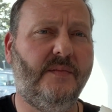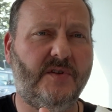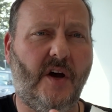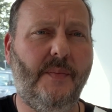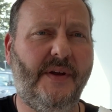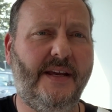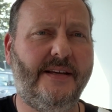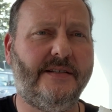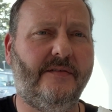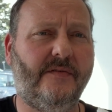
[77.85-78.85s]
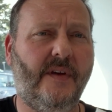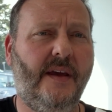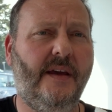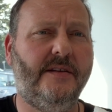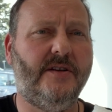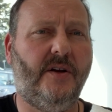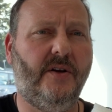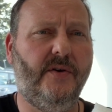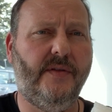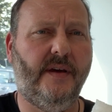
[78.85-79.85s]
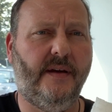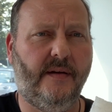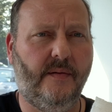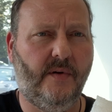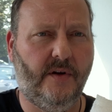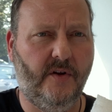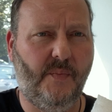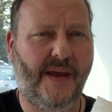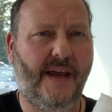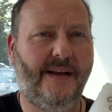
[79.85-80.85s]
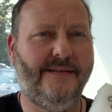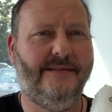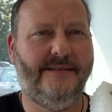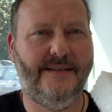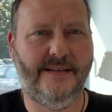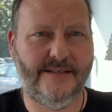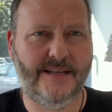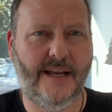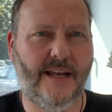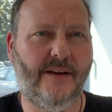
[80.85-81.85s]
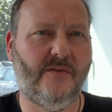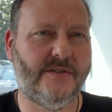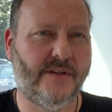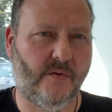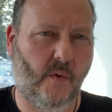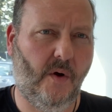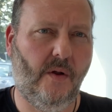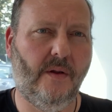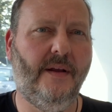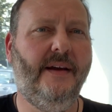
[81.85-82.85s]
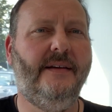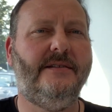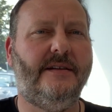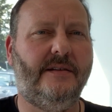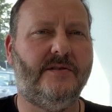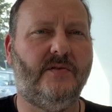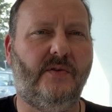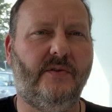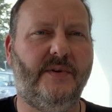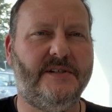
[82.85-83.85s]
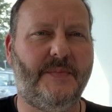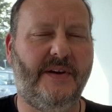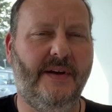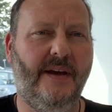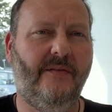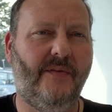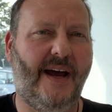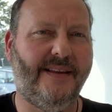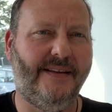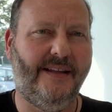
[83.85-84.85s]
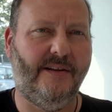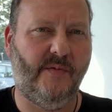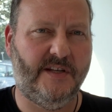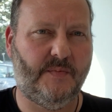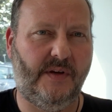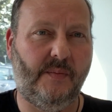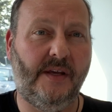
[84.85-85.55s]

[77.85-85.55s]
type adhesive to glue the glue pad to the ceiling or to the wall to install the Whisper rather than the Whisper,